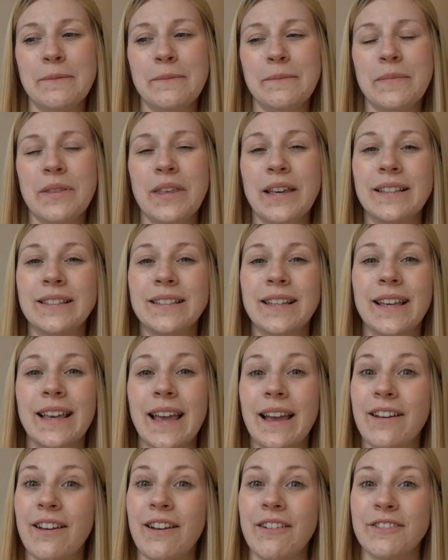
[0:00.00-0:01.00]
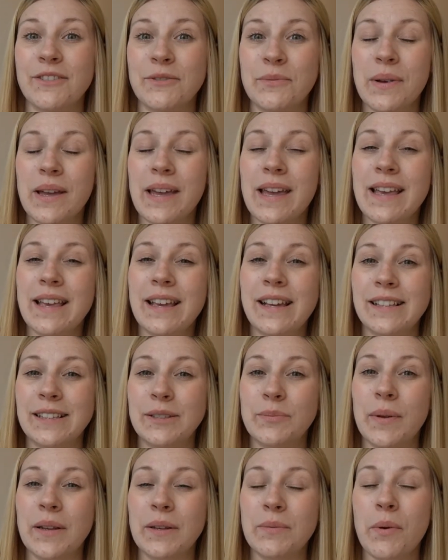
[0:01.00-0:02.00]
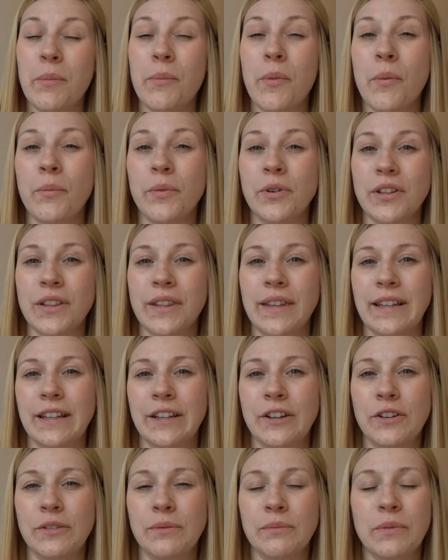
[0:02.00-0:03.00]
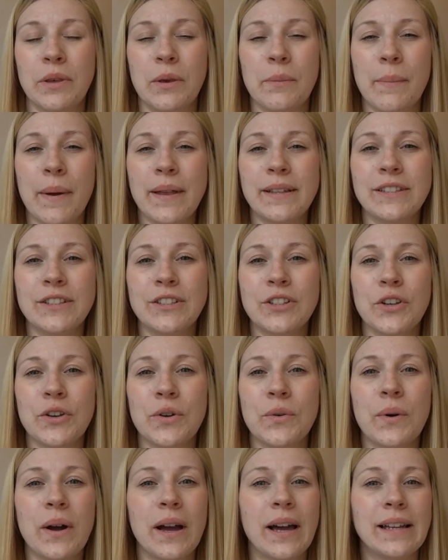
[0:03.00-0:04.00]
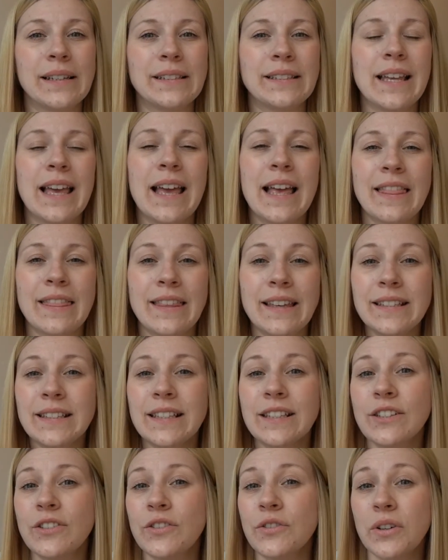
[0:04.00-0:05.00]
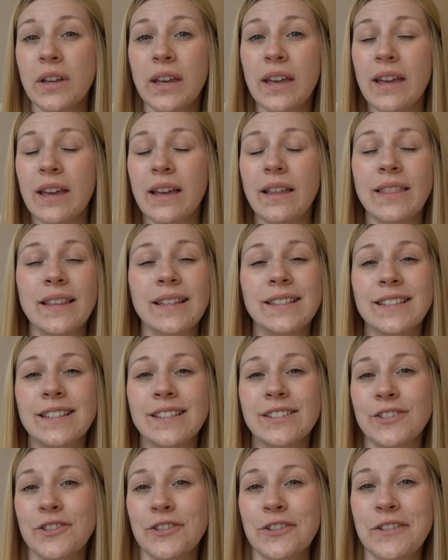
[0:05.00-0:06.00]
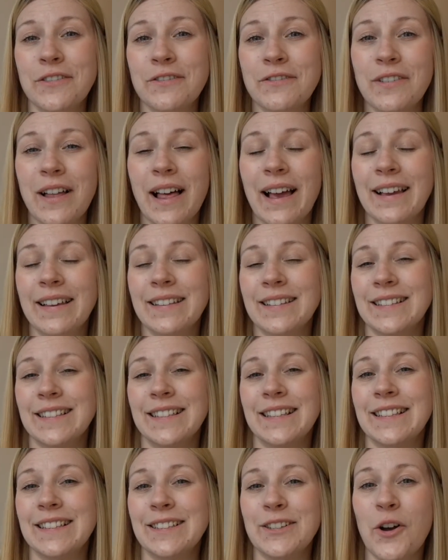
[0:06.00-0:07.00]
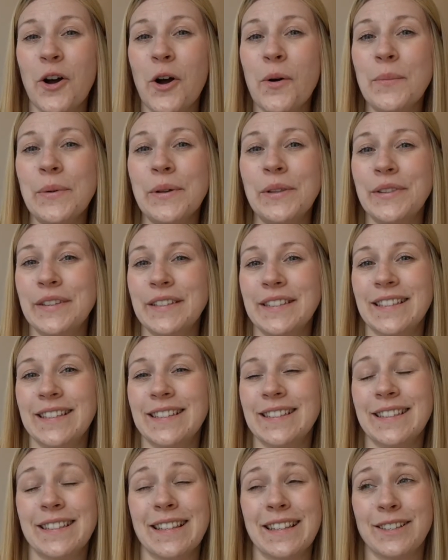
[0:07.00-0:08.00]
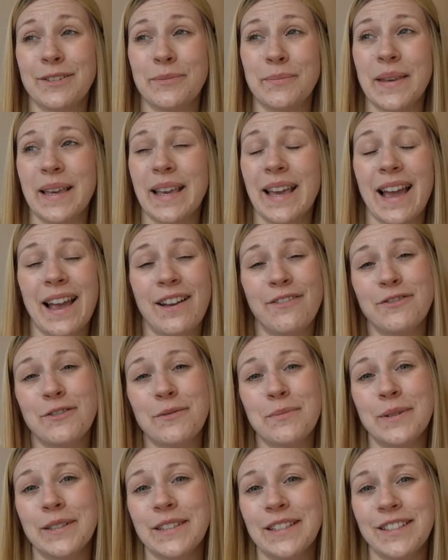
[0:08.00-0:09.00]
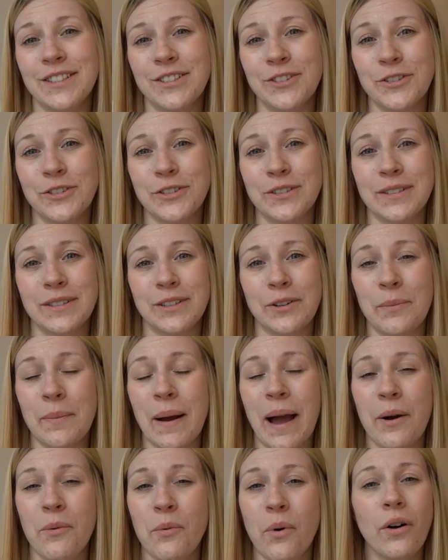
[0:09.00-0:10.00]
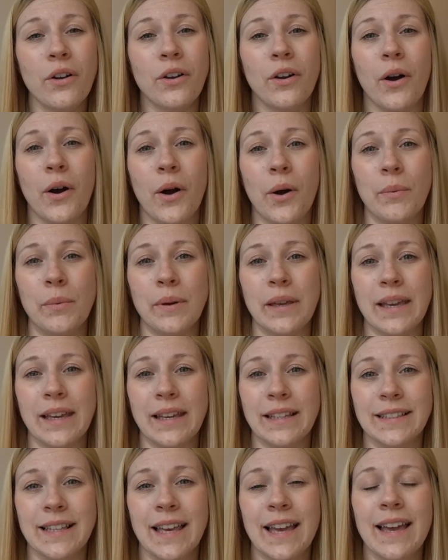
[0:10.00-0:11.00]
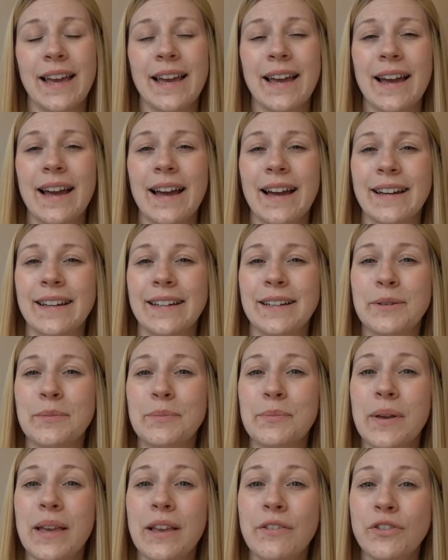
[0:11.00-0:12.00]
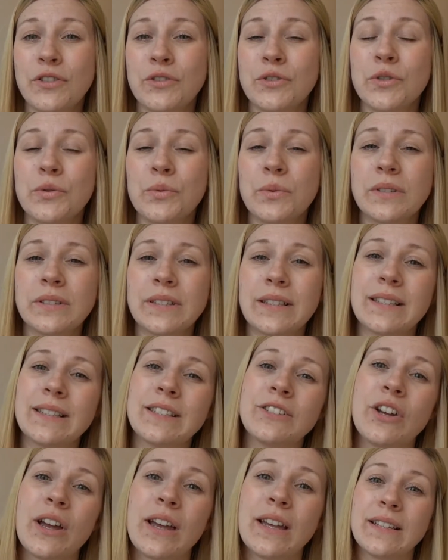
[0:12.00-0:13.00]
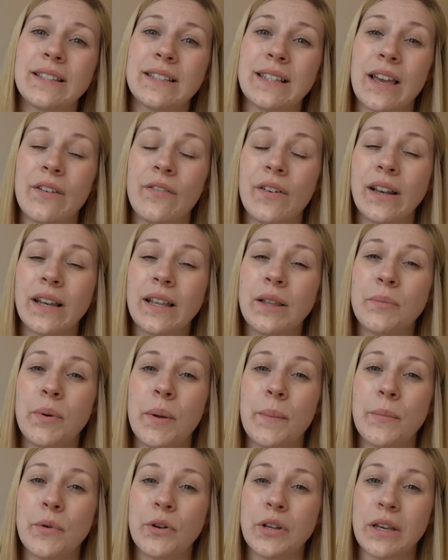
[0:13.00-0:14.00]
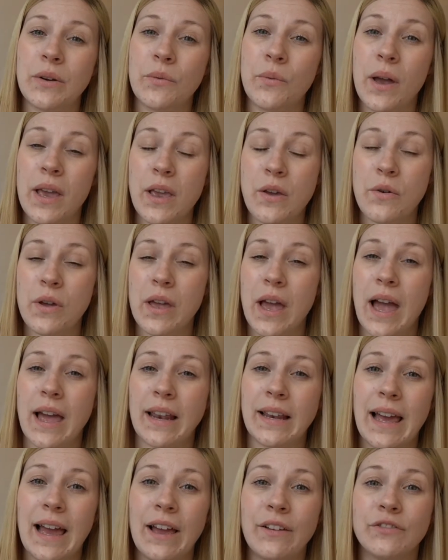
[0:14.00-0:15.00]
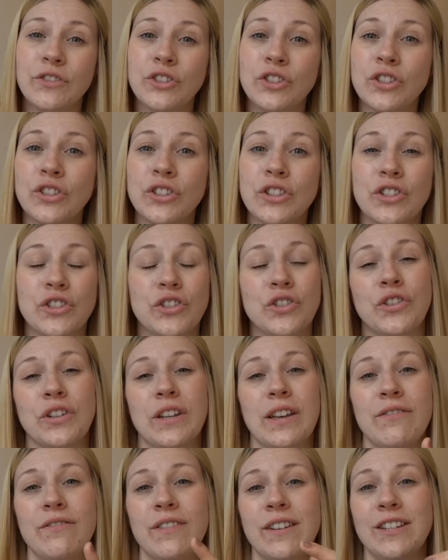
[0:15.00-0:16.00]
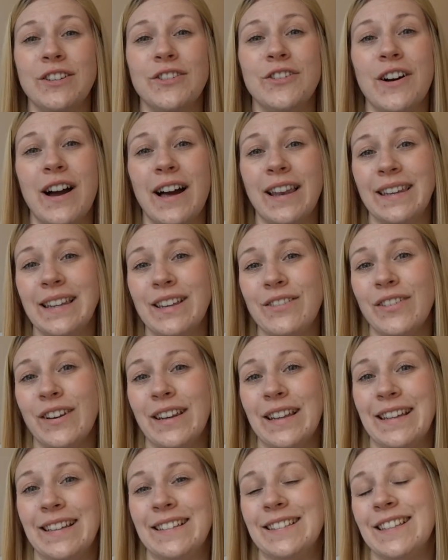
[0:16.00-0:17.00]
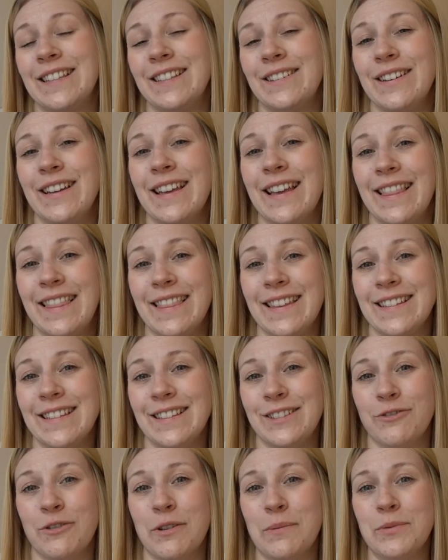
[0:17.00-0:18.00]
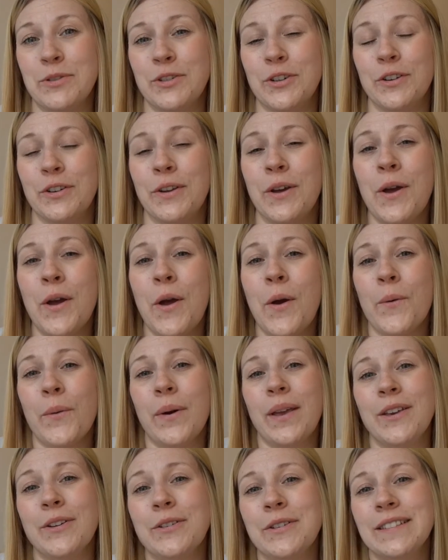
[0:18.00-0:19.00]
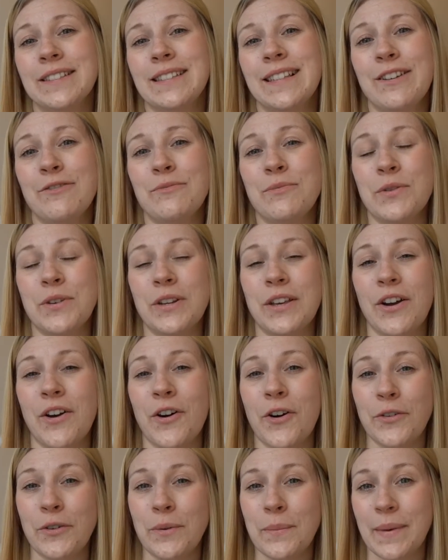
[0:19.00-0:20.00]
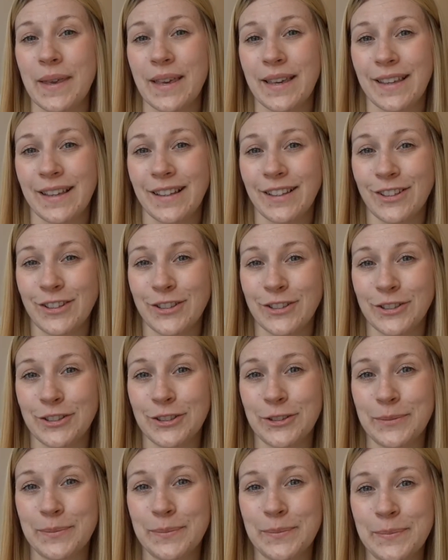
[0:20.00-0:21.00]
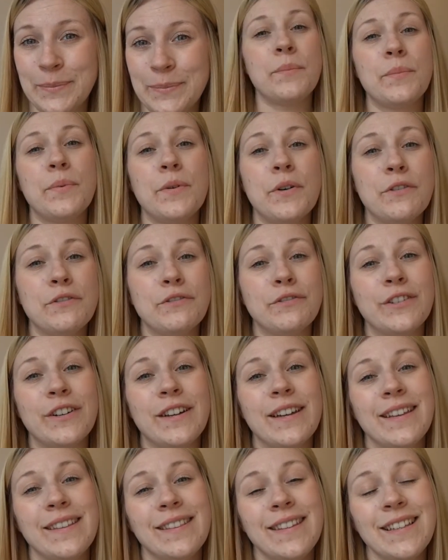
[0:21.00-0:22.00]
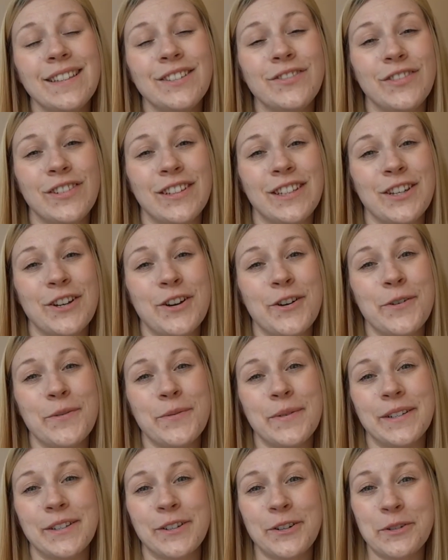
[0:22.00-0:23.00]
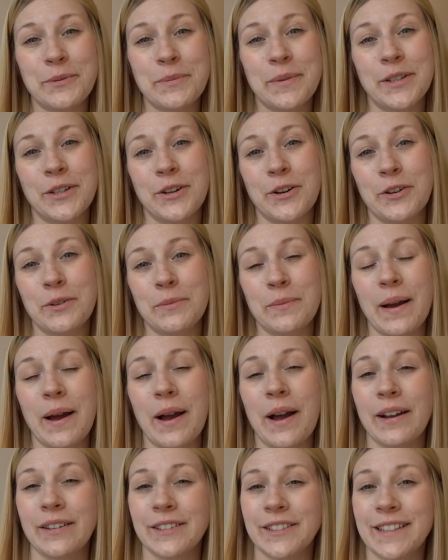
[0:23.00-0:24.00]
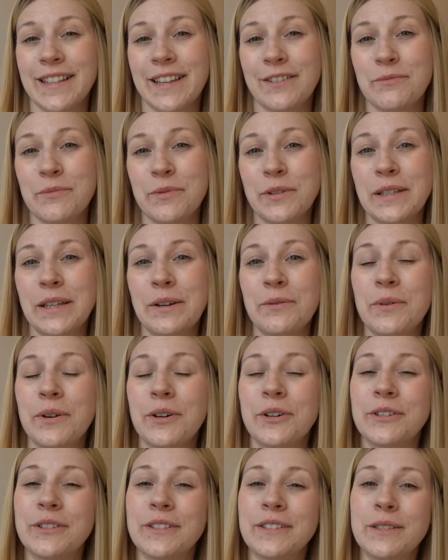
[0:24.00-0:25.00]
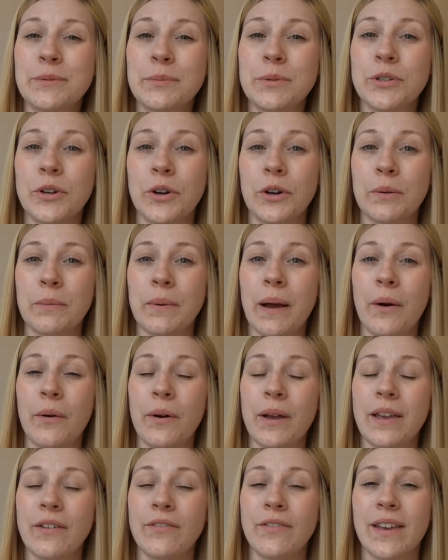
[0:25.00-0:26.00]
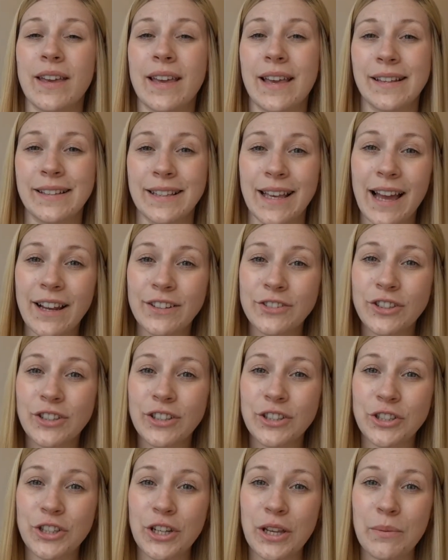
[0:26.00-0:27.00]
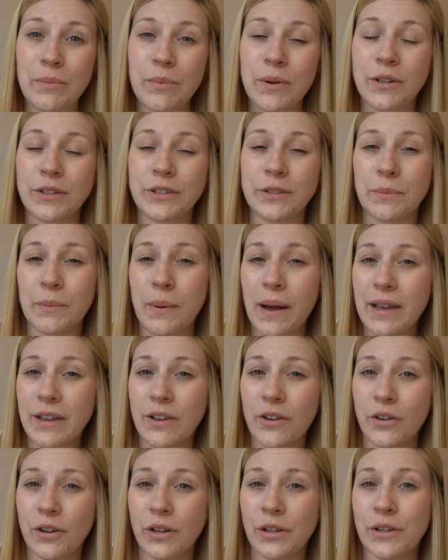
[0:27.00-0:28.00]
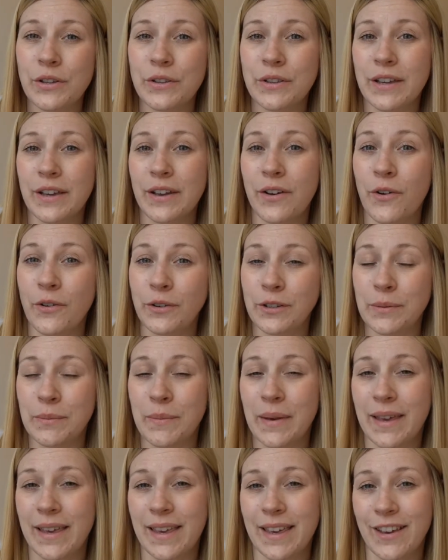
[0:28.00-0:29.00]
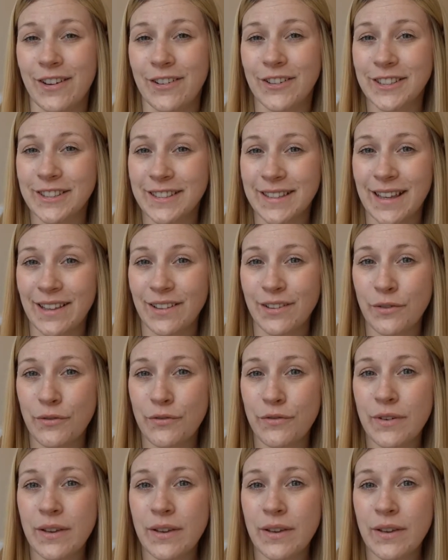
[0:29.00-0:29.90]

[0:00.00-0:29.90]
things can get carried away, you can spend a bit more money than you're meant to, and this is okay. This is normal. This is something everybody does, no matter what your hobby is. But if you do want to try save a little bit of money where you can, I've just done a video, I'll leave a link to in the description, where you can save money on making clothes. But for this video, we're not going to be talking about how to save money. We're going to be talking about if it is actually cheaper to buy your clothing or to make it yourself.